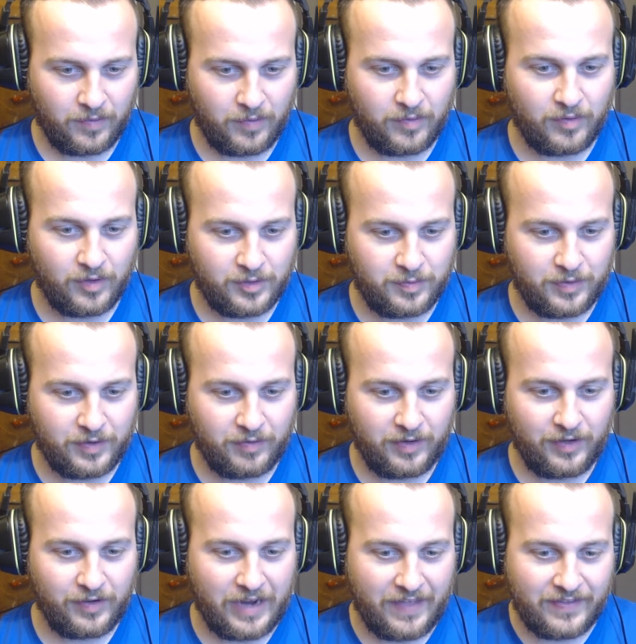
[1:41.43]
Well, it looks pretty
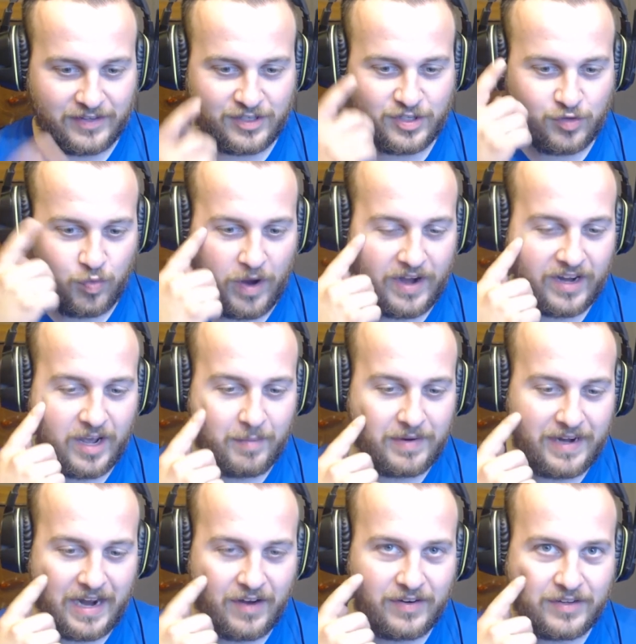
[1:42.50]
real. He had a sweat coming
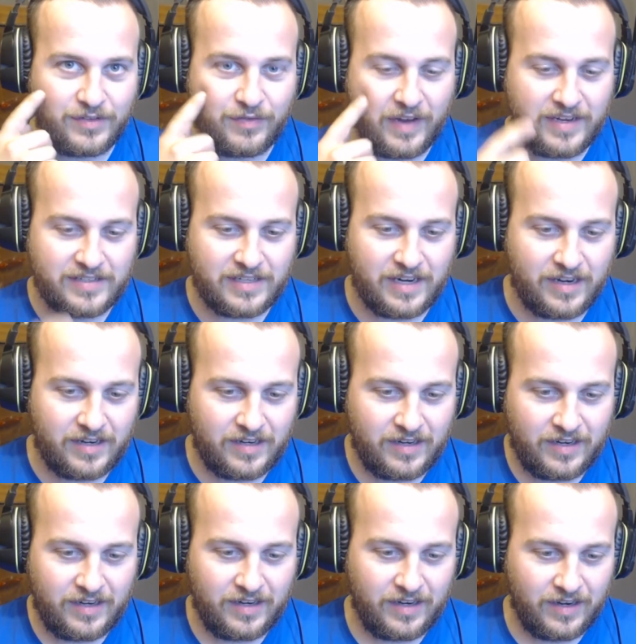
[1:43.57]
down his face there.
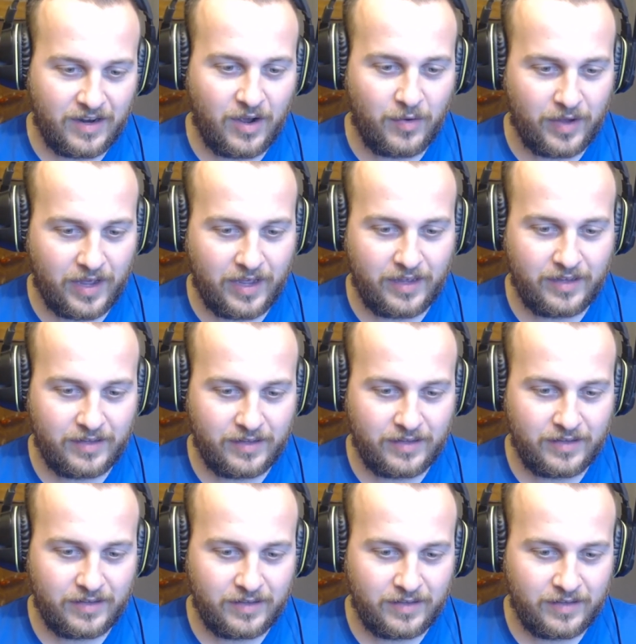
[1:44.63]
Okay.
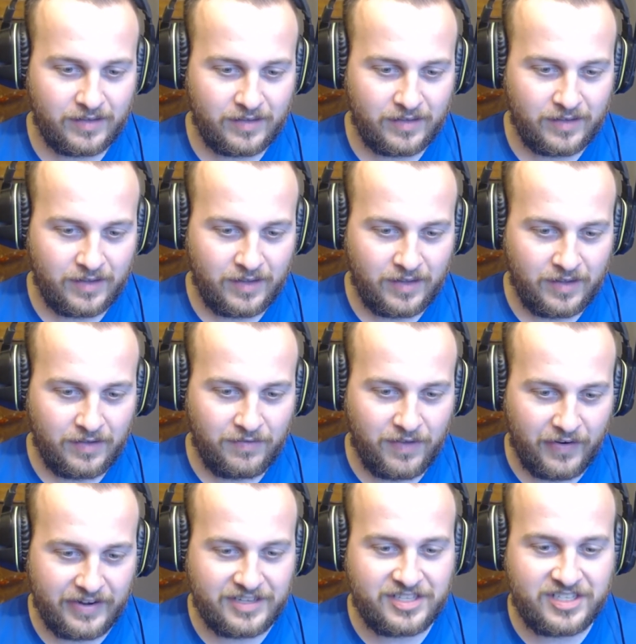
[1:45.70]

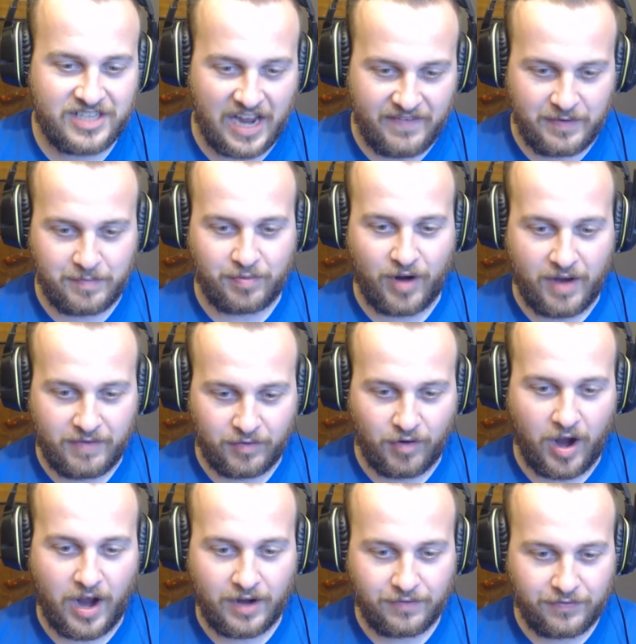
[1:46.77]
Very Saving Private
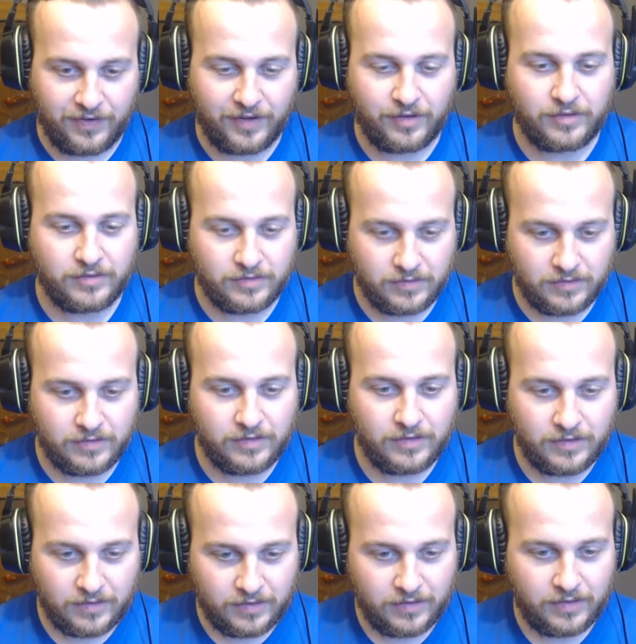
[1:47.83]
Ryan feel. We are
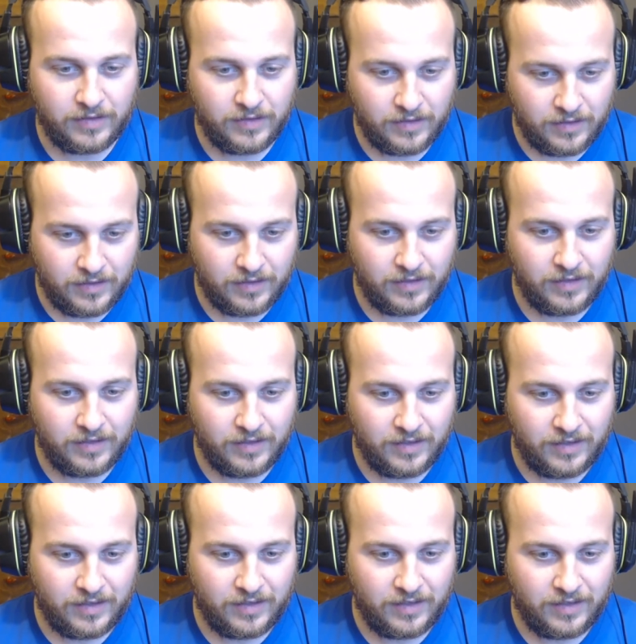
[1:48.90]
all that separates the
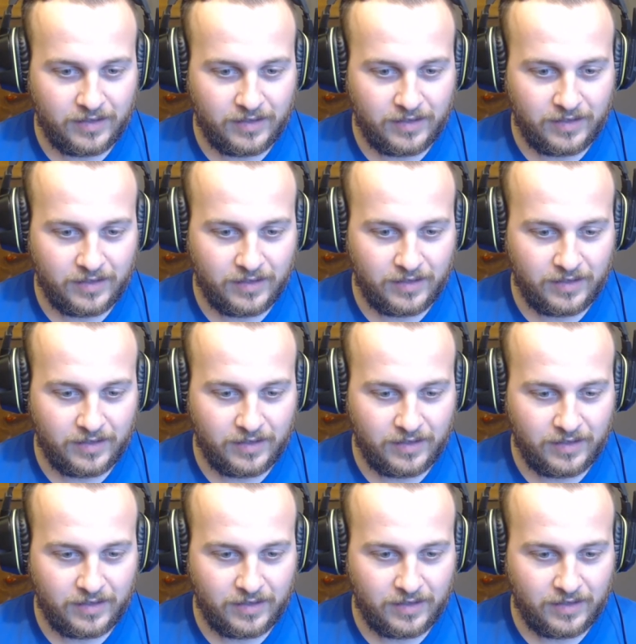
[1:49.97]
world from
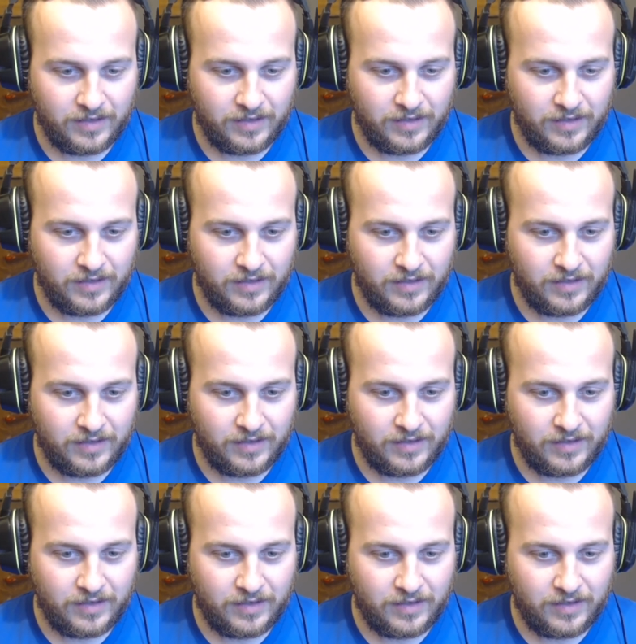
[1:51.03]
darkness.
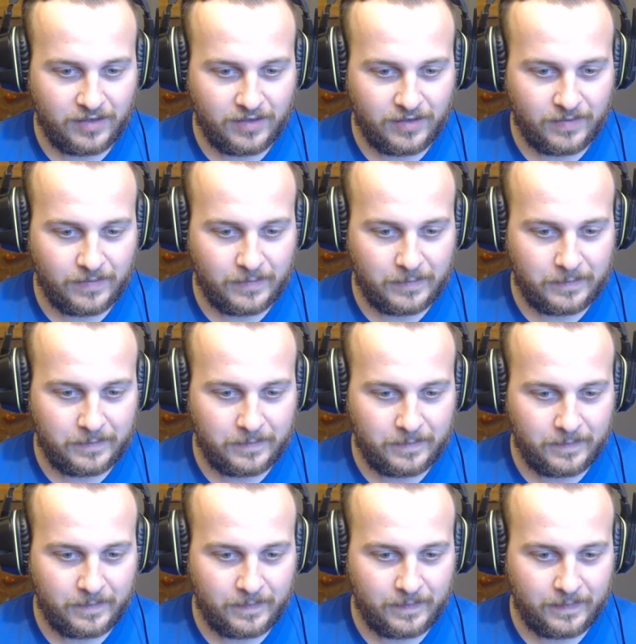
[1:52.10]
The enemy is ruthless.